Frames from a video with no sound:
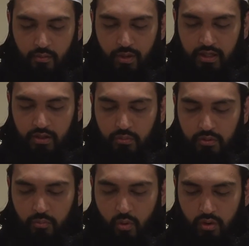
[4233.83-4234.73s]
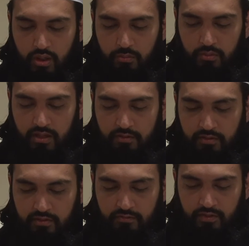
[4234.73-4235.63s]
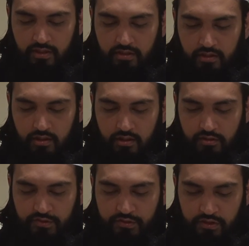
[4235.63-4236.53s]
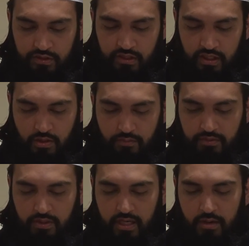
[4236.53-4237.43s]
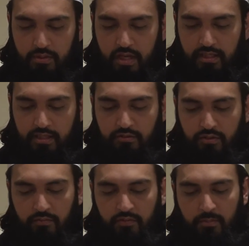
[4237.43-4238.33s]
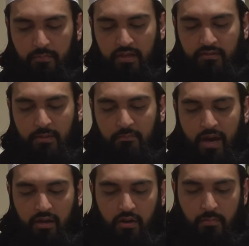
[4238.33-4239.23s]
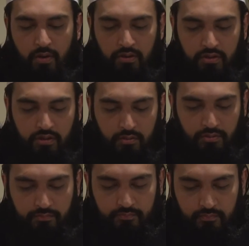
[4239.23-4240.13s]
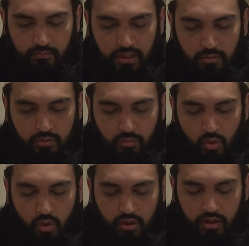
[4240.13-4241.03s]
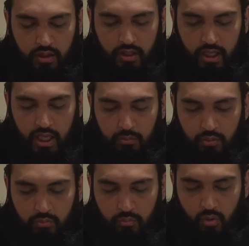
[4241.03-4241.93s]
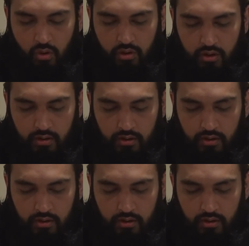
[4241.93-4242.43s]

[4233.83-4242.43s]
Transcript: When he would walk, he would lift his feet sternly off the ground and then softly place them back upon the ground. When he would walk, he would walk